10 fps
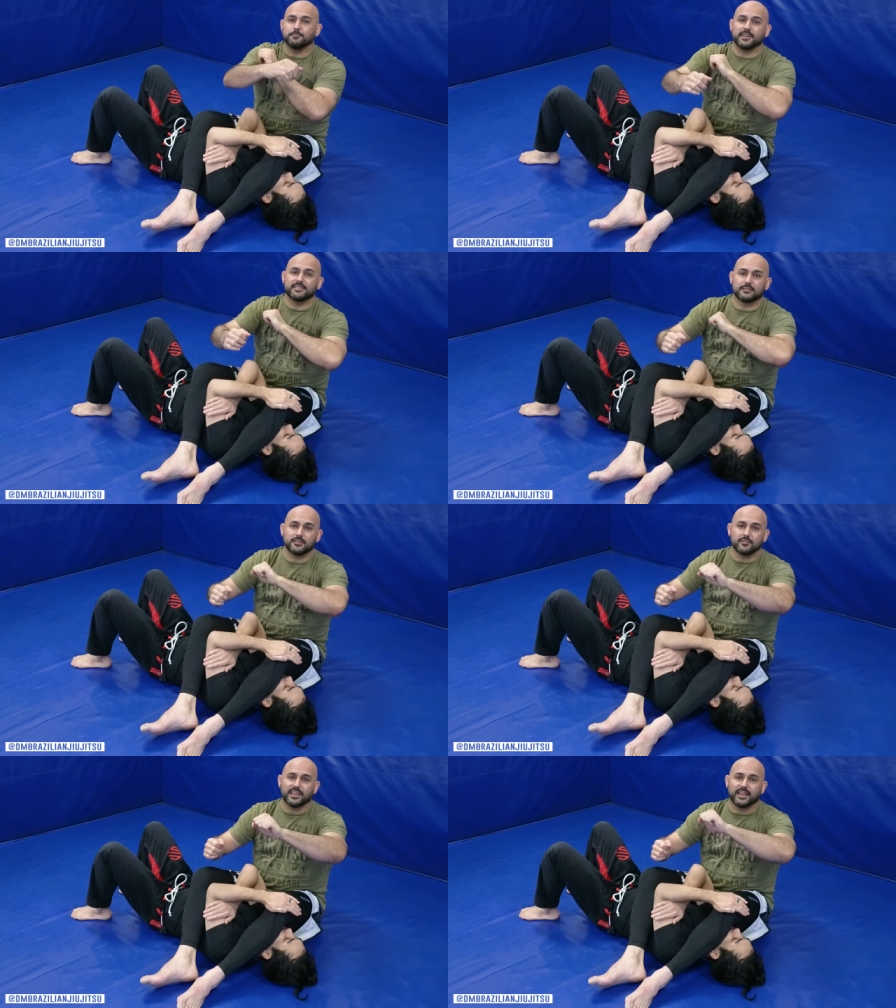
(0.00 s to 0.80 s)
Basically,
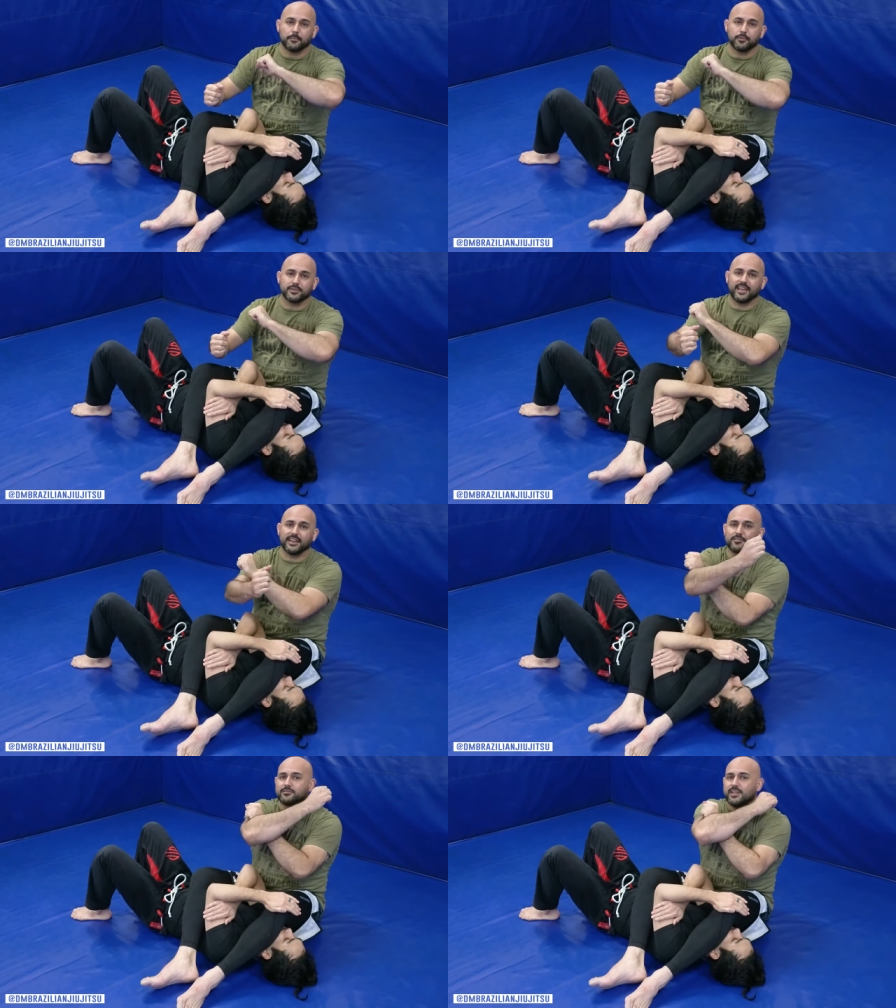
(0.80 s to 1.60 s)
there's like a
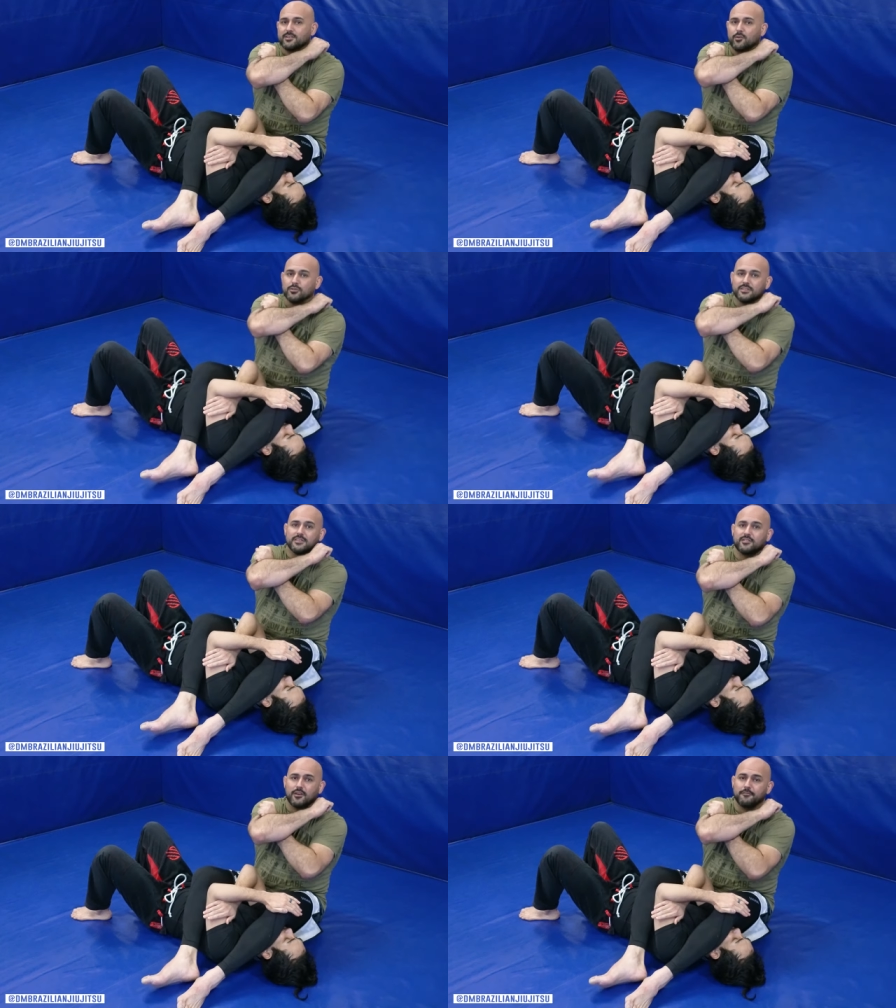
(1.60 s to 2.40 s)
protector that's holding
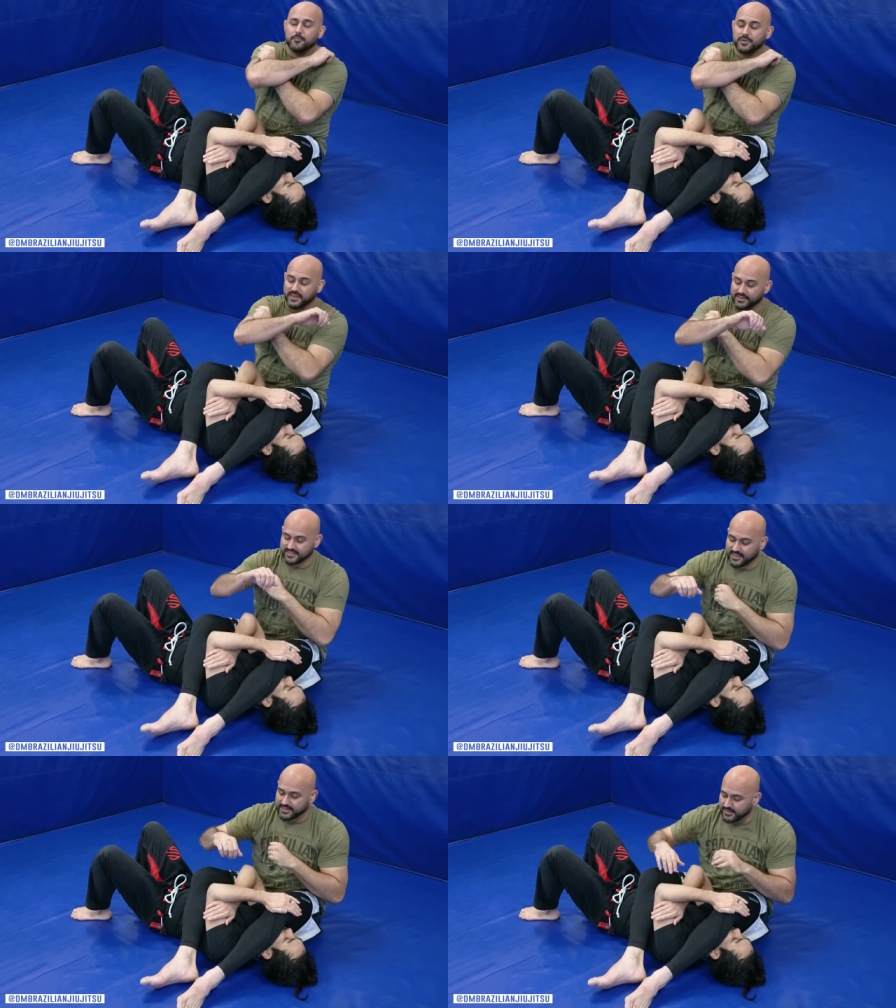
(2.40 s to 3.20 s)
this arm from being
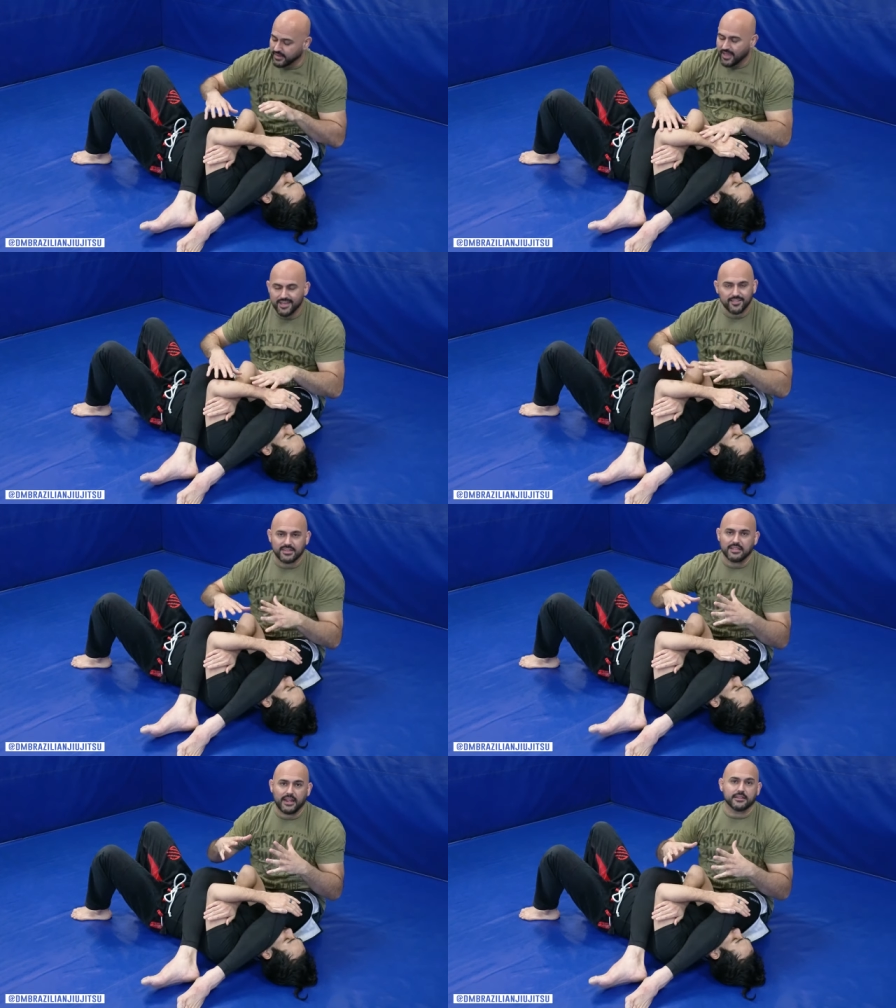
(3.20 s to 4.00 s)
extended.
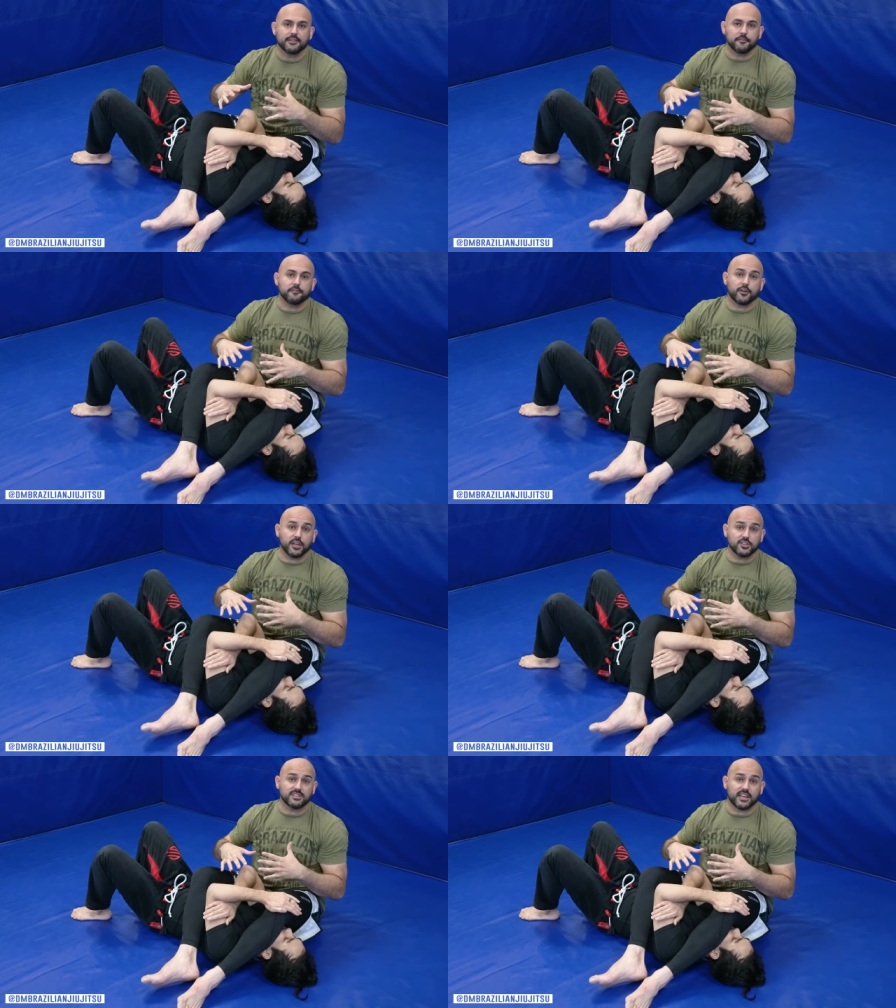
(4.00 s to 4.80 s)
There's a lot of different
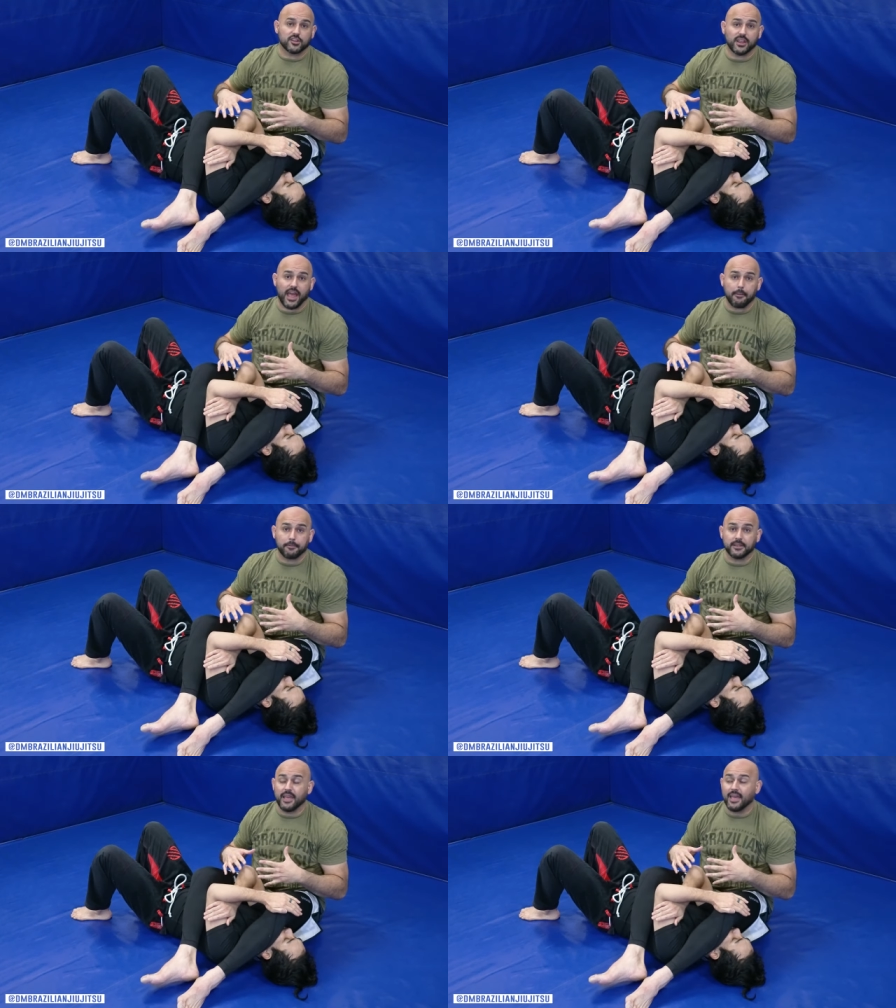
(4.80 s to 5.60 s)
variations that could
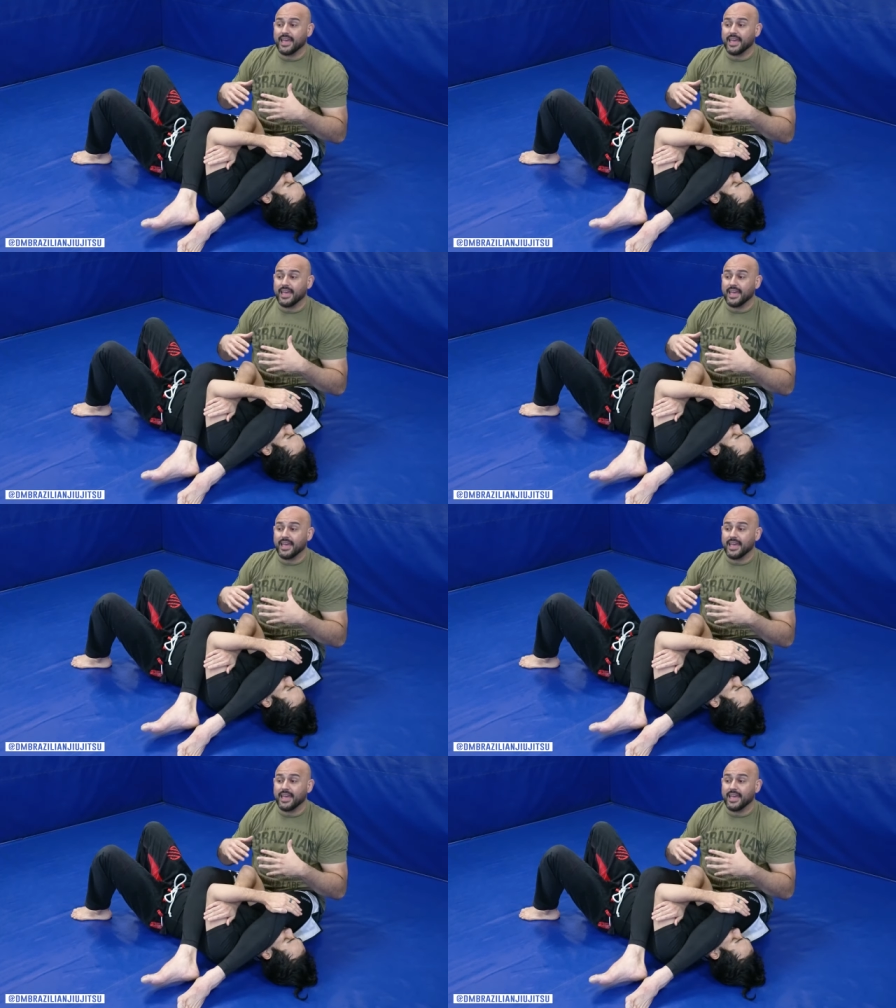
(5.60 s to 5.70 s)
happen.